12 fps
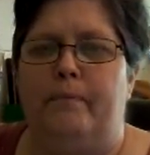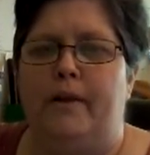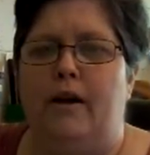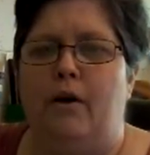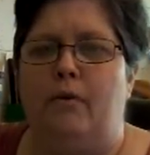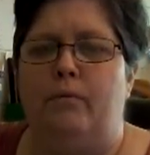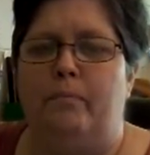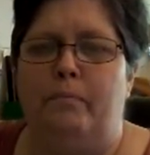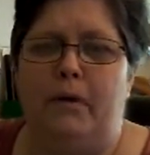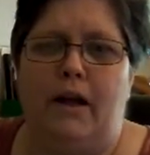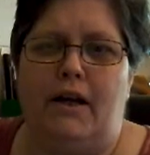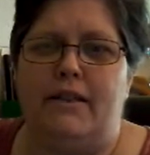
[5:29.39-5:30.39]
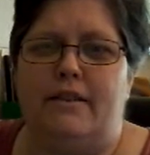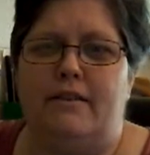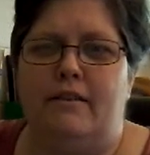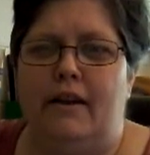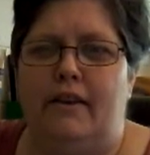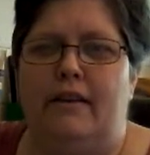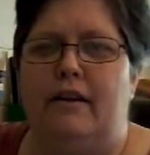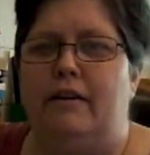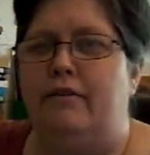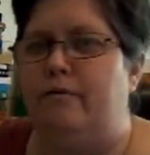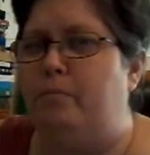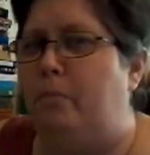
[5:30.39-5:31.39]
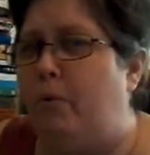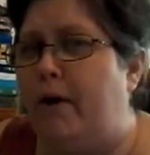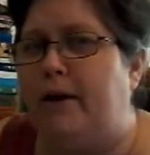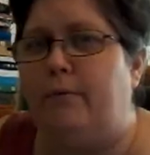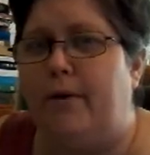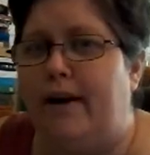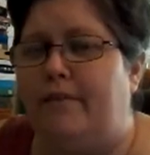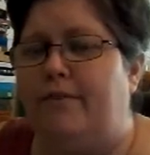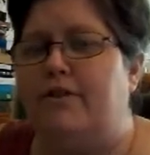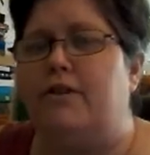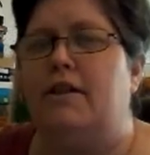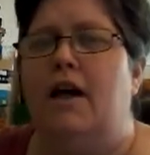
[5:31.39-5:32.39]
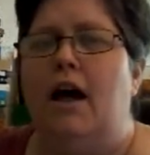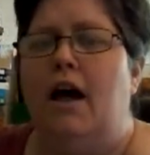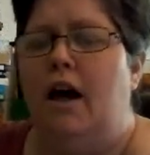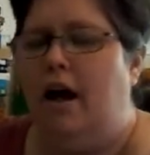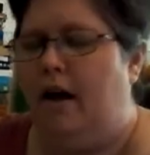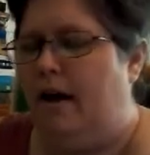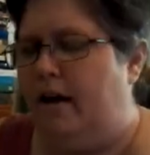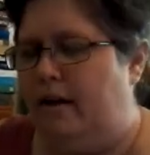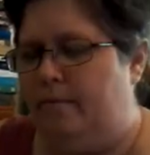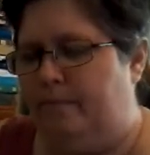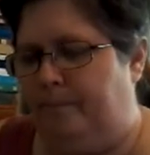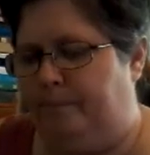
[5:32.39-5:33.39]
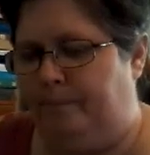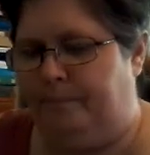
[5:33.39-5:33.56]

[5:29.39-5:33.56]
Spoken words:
you know, plus in the point whatevers. But